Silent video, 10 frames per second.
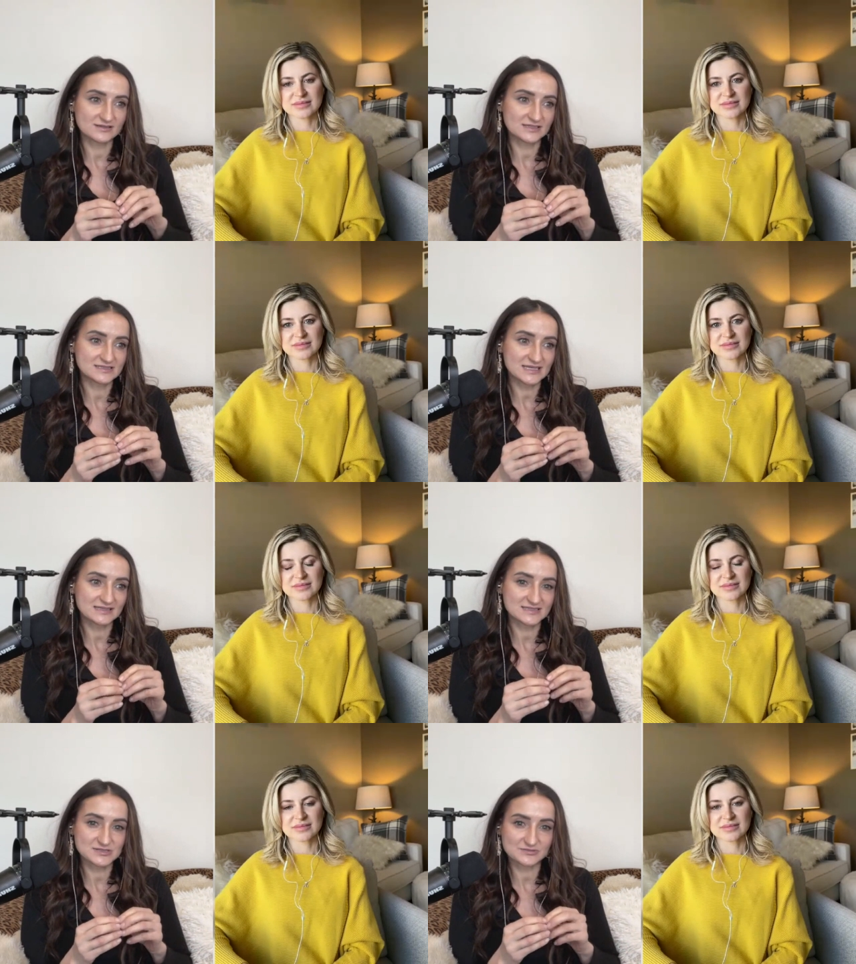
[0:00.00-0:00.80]
Speaker 1: It's like
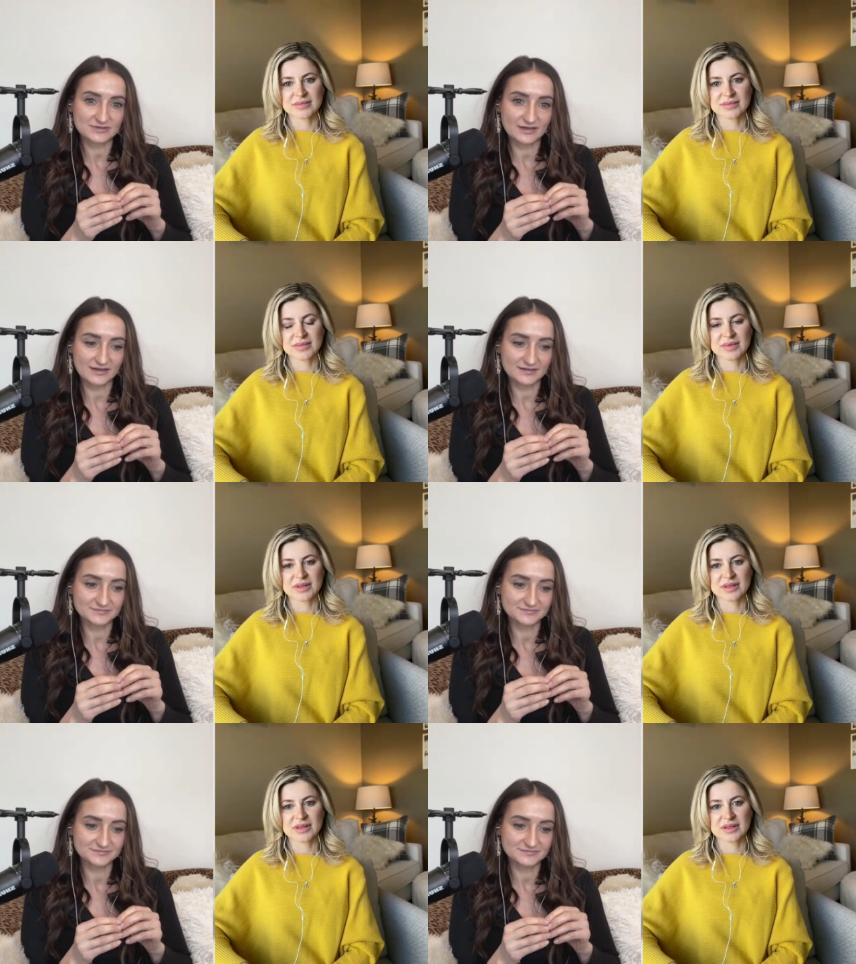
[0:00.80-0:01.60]
this um
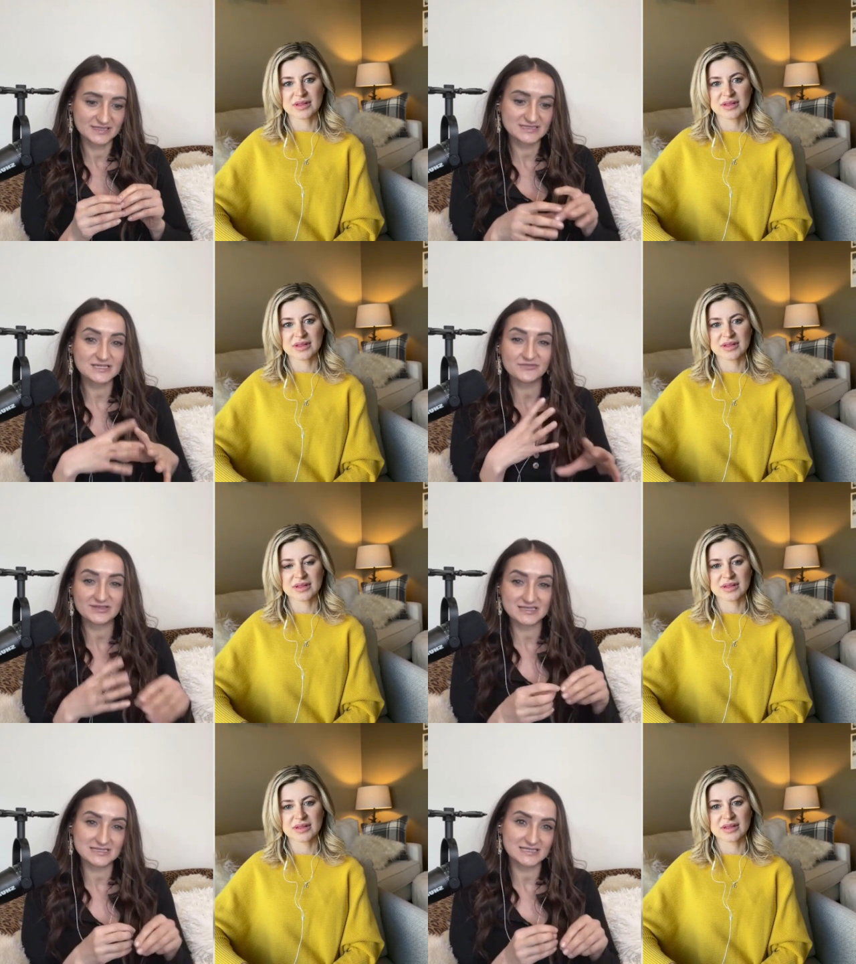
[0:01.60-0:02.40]
the stuff that
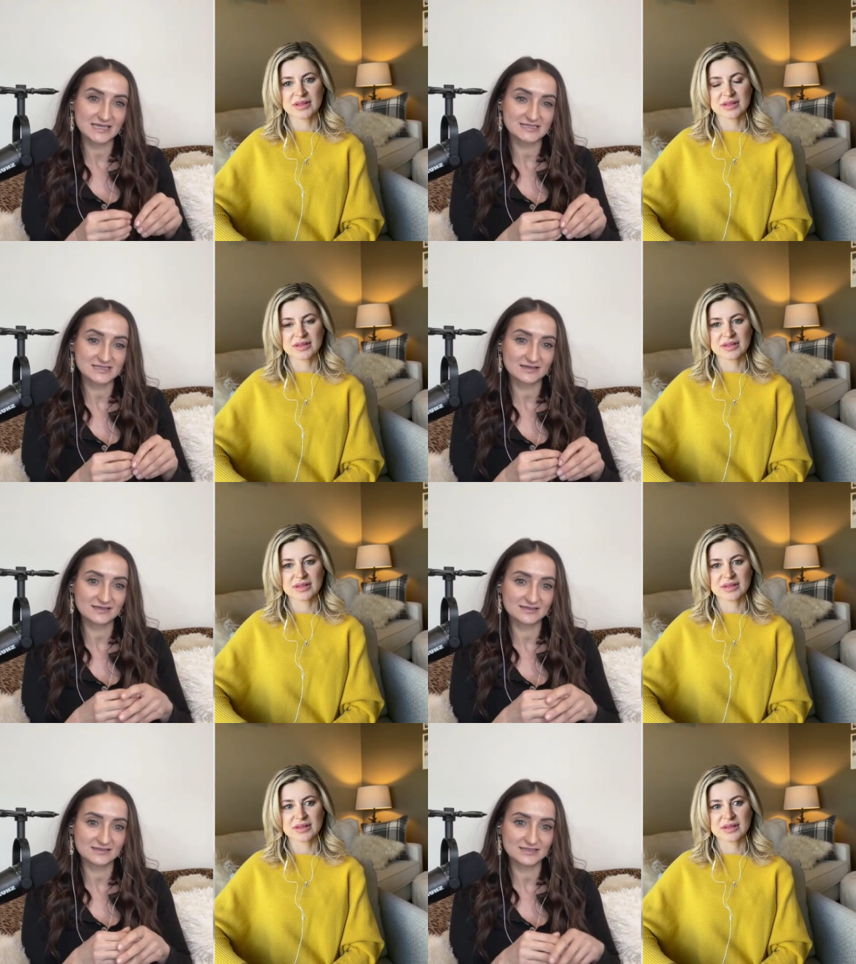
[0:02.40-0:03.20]
doesn't taste
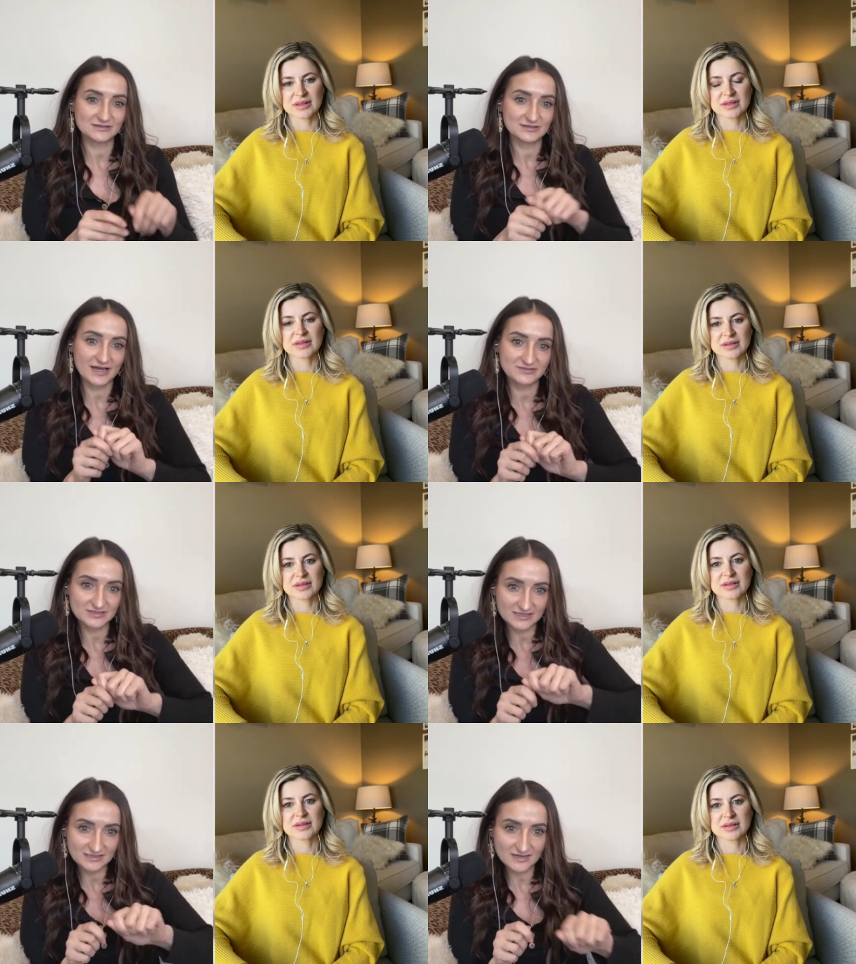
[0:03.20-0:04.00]
good. You you have to
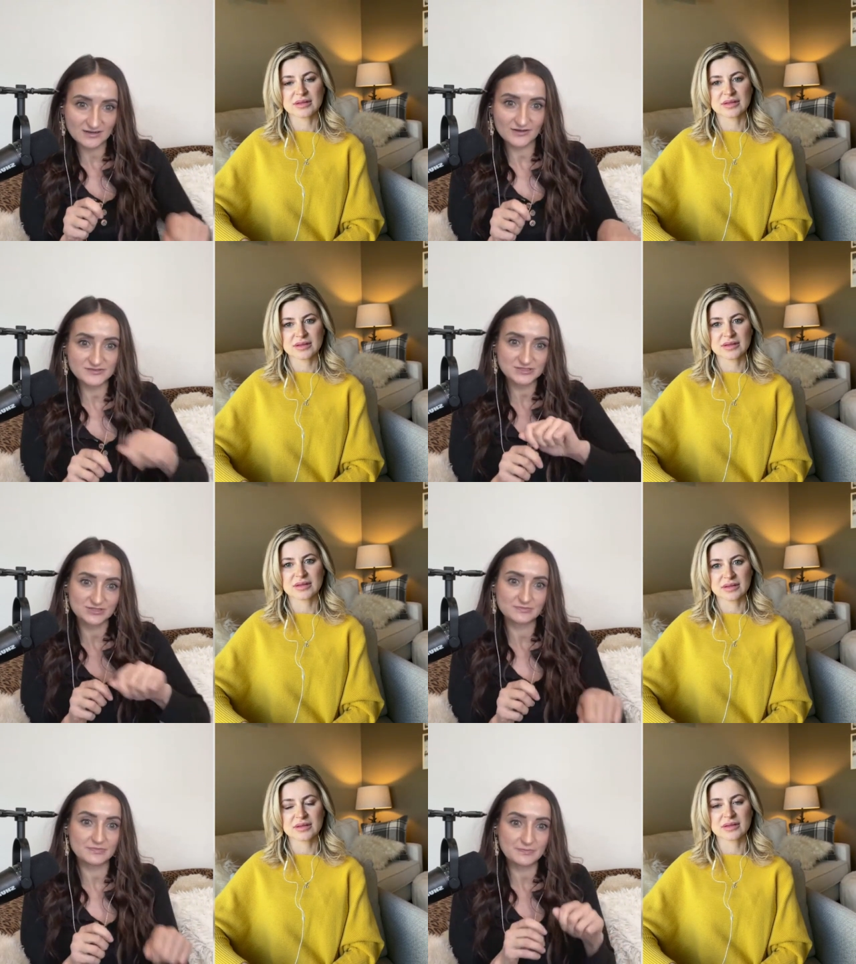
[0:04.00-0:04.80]
like cut off
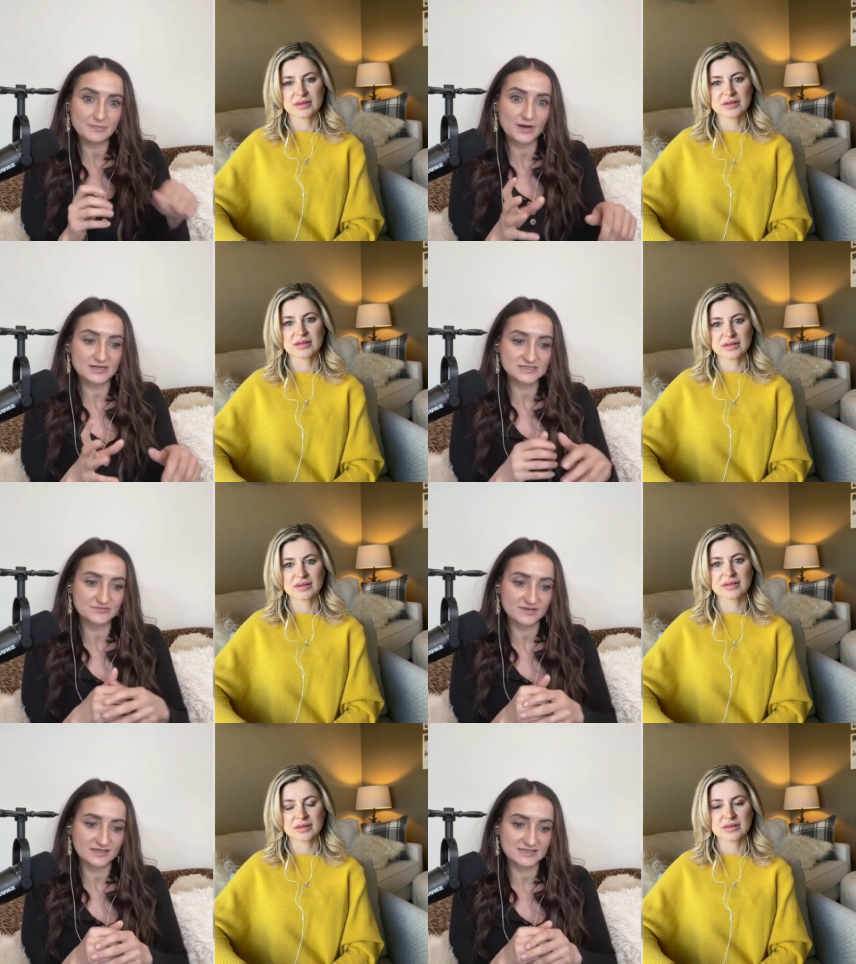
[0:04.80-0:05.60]
certain parts
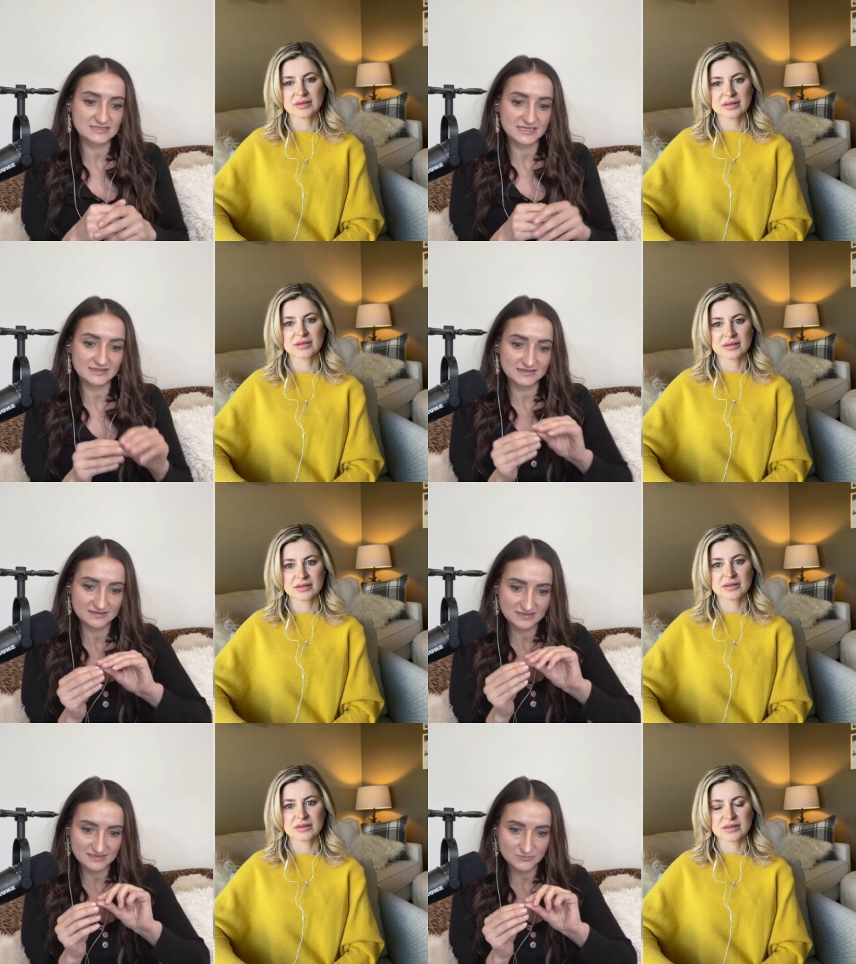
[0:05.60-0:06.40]
of it. It's like
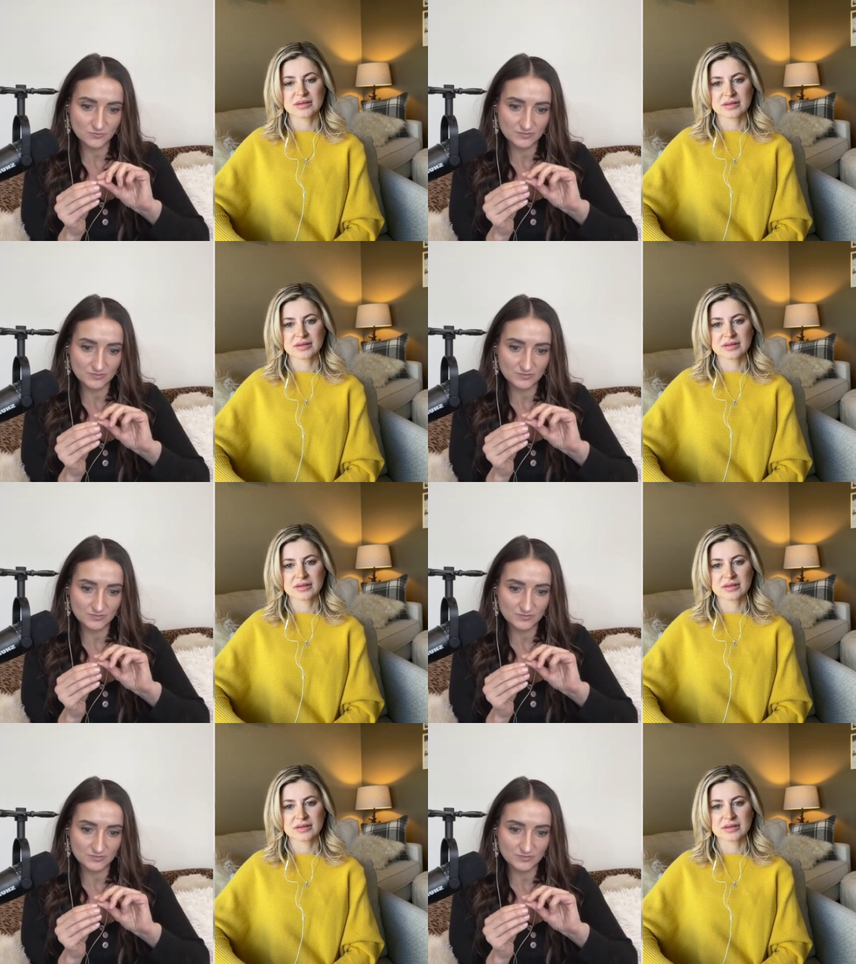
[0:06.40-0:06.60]
this